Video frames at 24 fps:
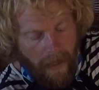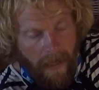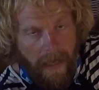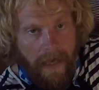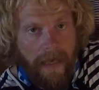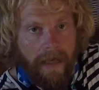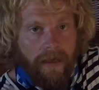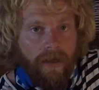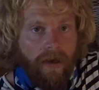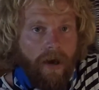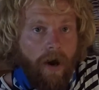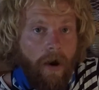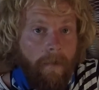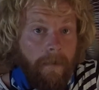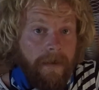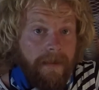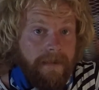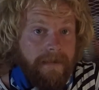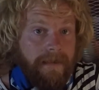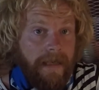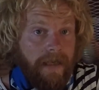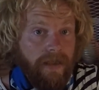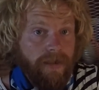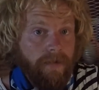In the
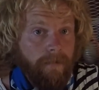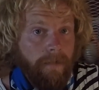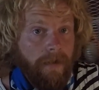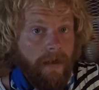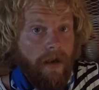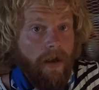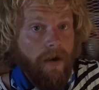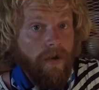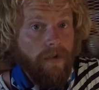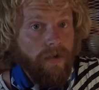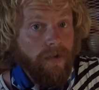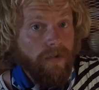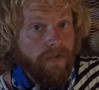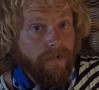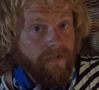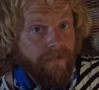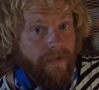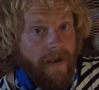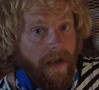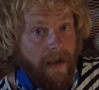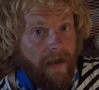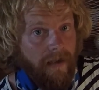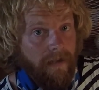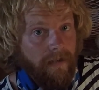comments section below, you'll
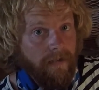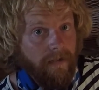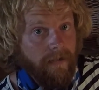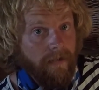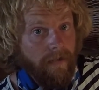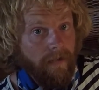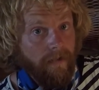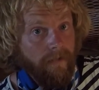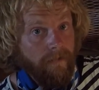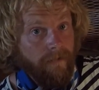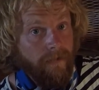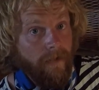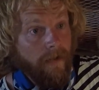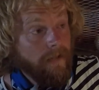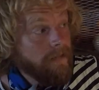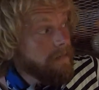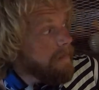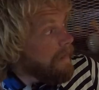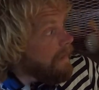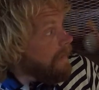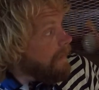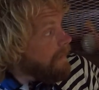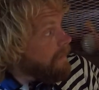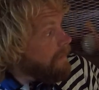find
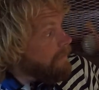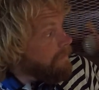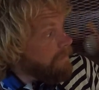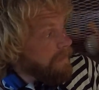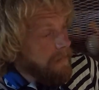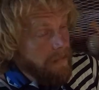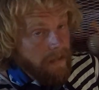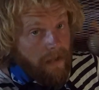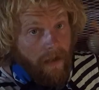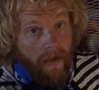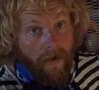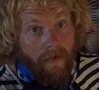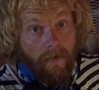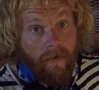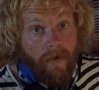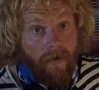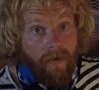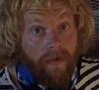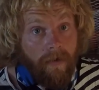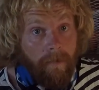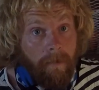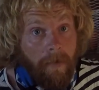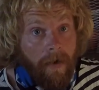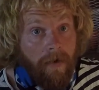firstly the video
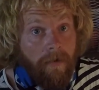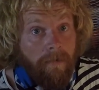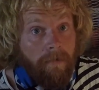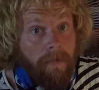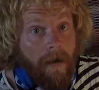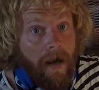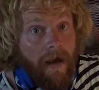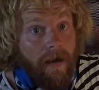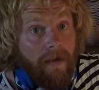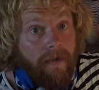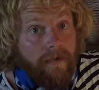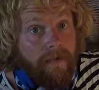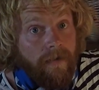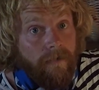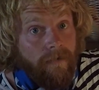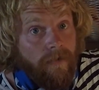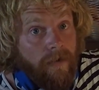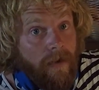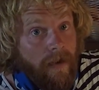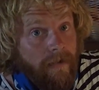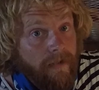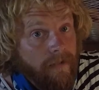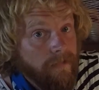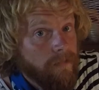on the boat parts, if you
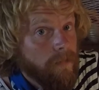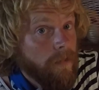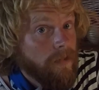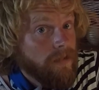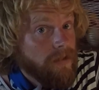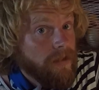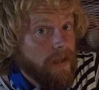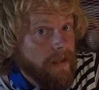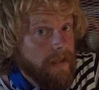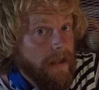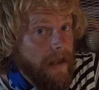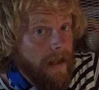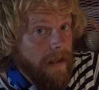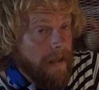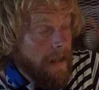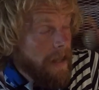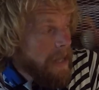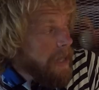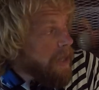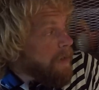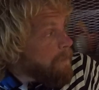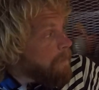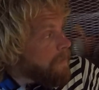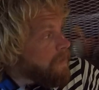guys haven't watched that yet,
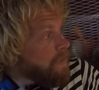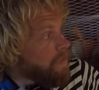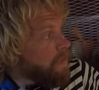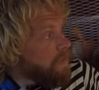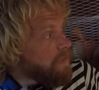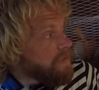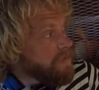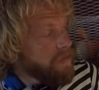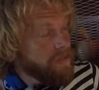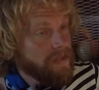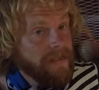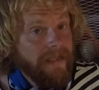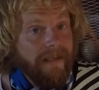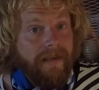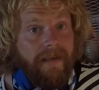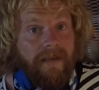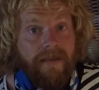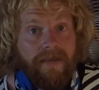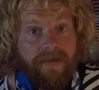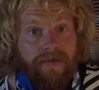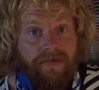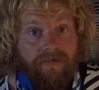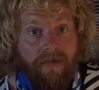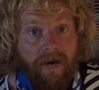but you also see the
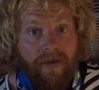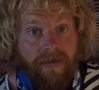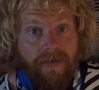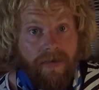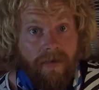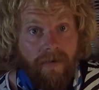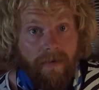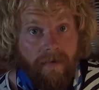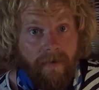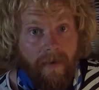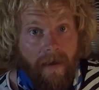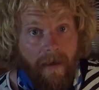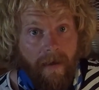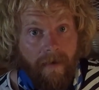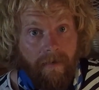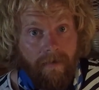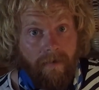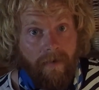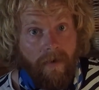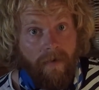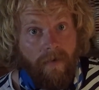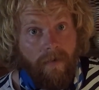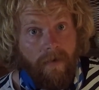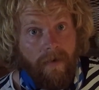instructions there.
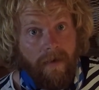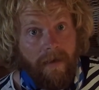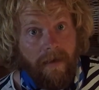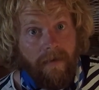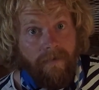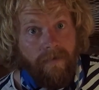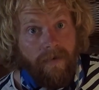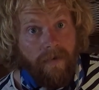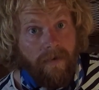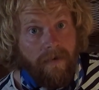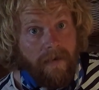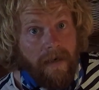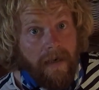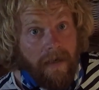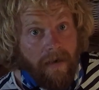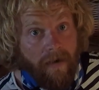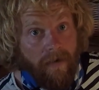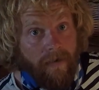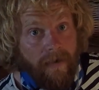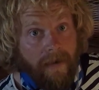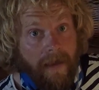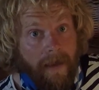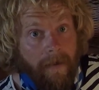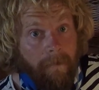So if you click
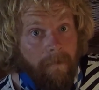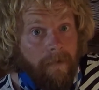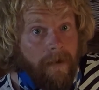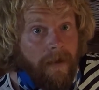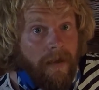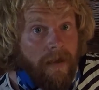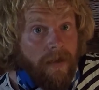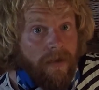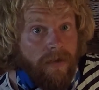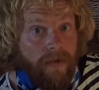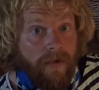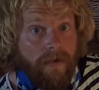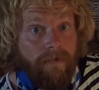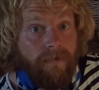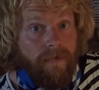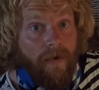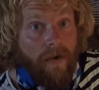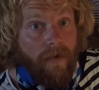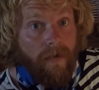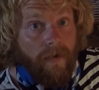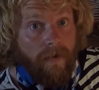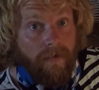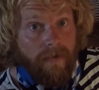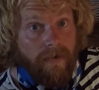on them, you can
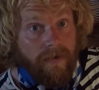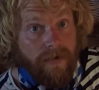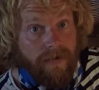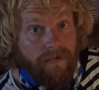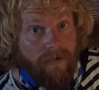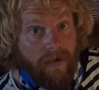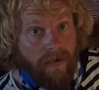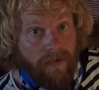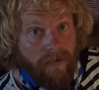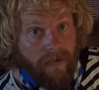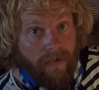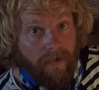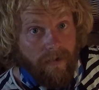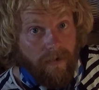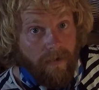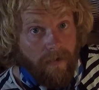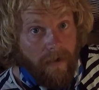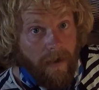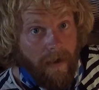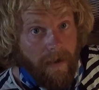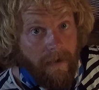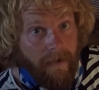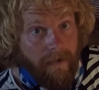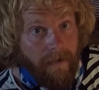follow those instructions,
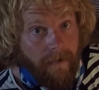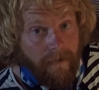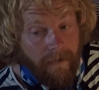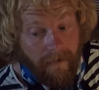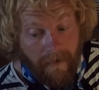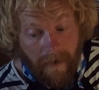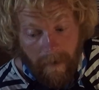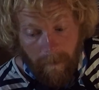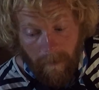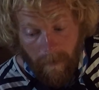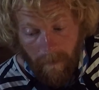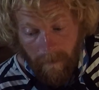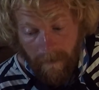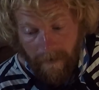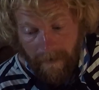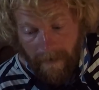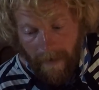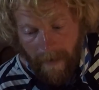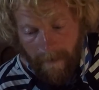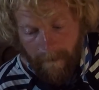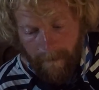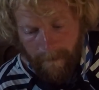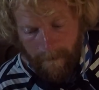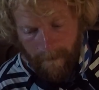okay, to keep up with the
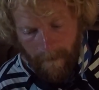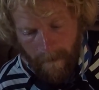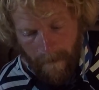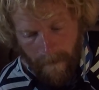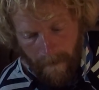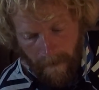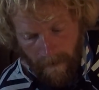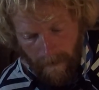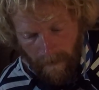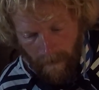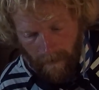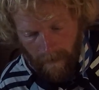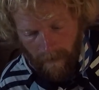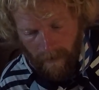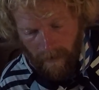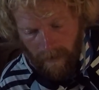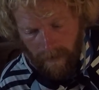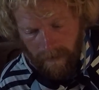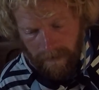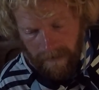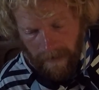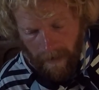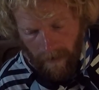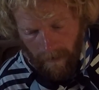game.
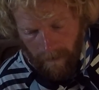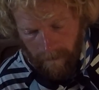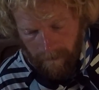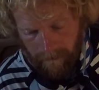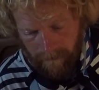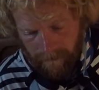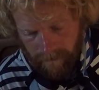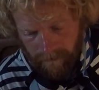So